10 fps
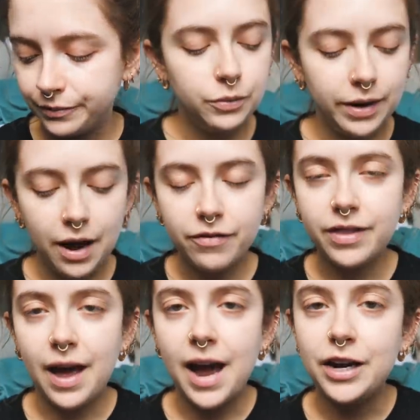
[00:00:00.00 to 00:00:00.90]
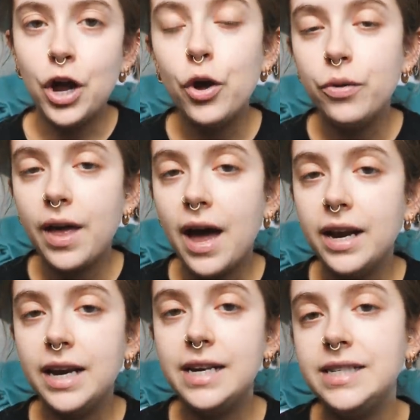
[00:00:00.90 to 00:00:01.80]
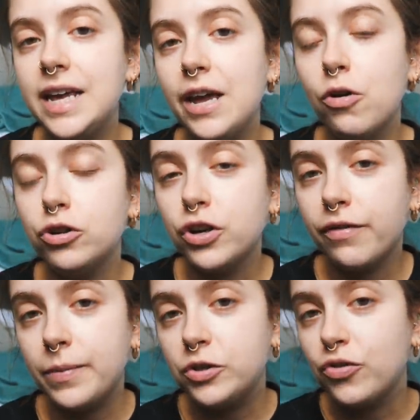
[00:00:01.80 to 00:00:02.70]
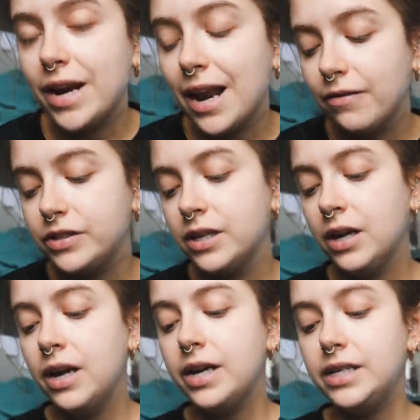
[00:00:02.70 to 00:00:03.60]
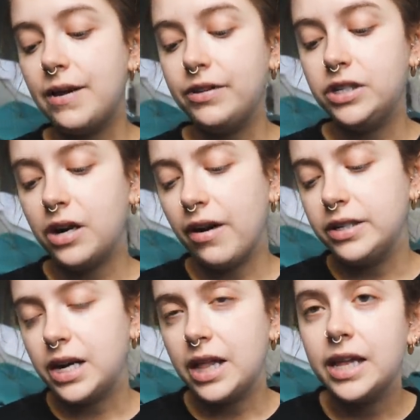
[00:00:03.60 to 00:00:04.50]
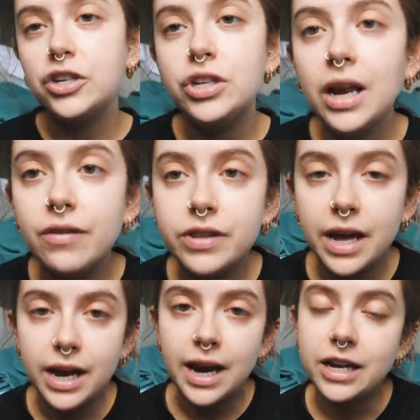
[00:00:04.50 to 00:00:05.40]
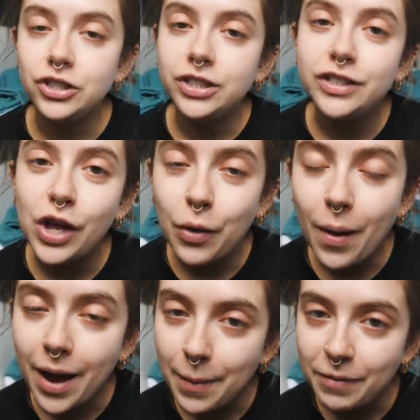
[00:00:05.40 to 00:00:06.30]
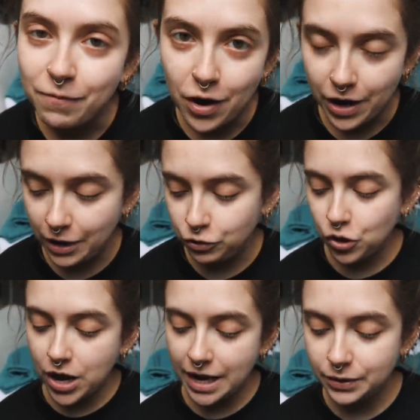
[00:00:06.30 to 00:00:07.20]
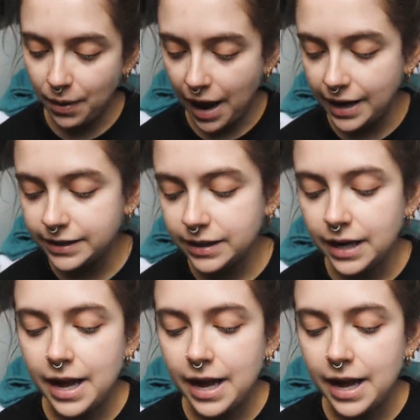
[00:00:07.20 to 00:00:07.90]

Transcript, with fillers: So we love that. I know that Lizzie or Shot from the Street loves David Sedaris and I think she loved that collection so I am very intrigued by it.